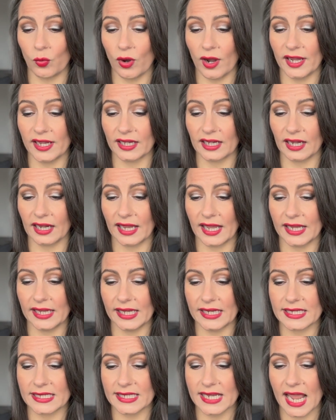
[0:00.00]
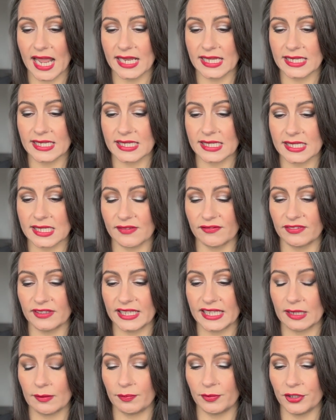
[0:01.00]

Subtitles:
white clay intensively